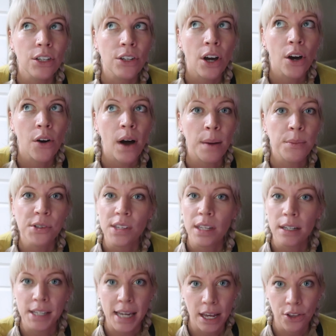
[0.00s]
you know, I'm just
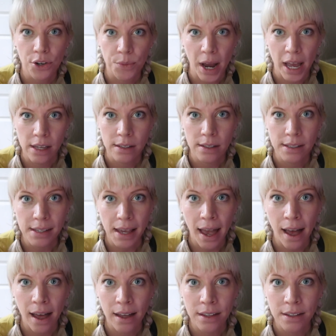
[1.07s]
gonna take the reins,
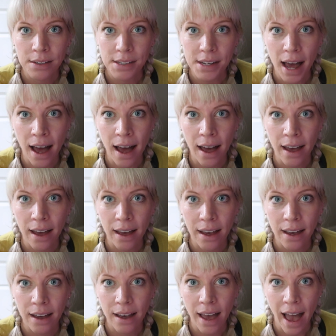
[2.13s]
and
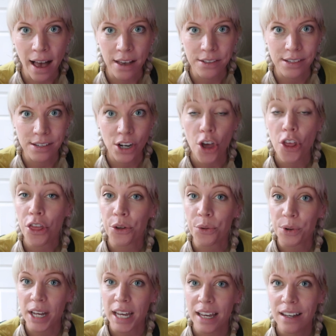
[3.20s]
I asked
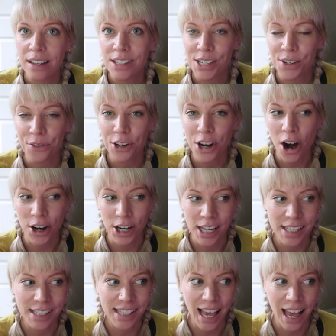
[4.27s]
3 different
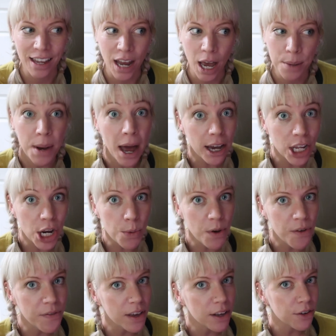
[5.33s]
artists, and I'm not going to
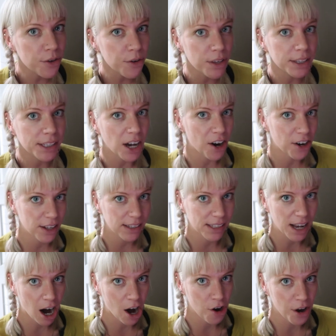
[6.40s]
reveal who these
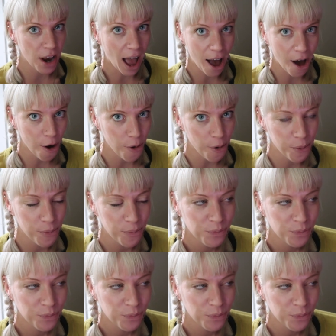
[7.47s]
artists are now,